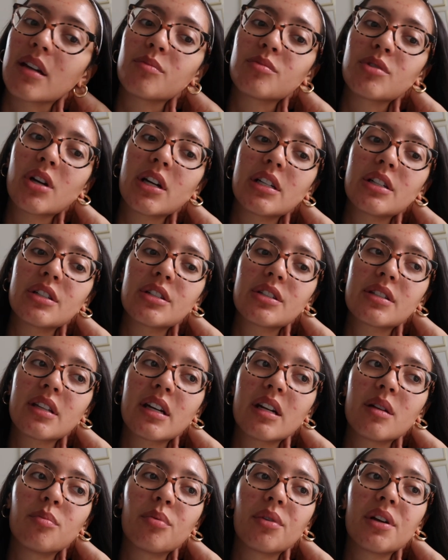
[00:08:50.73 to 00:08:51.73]
I'm trying to just
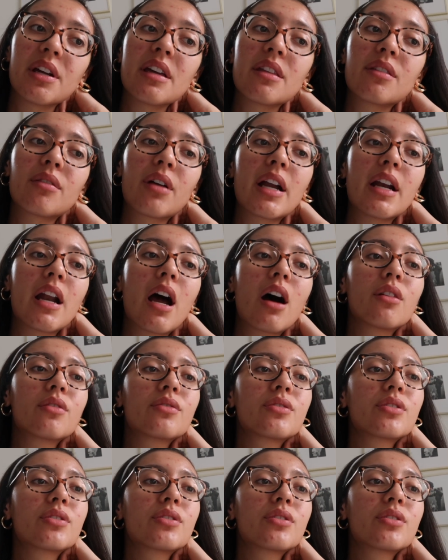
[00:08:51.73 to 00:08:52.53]
let it breathe right now.